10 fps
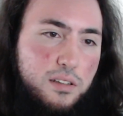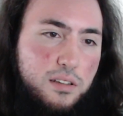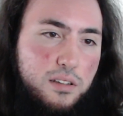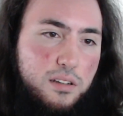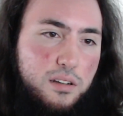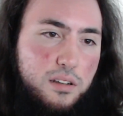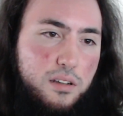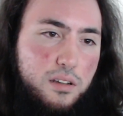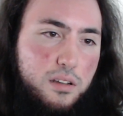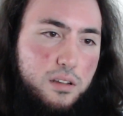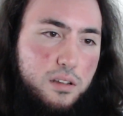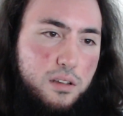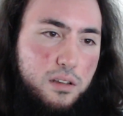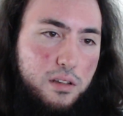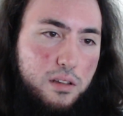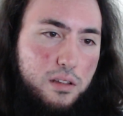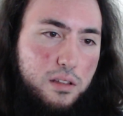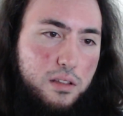No one is speaking in this clip.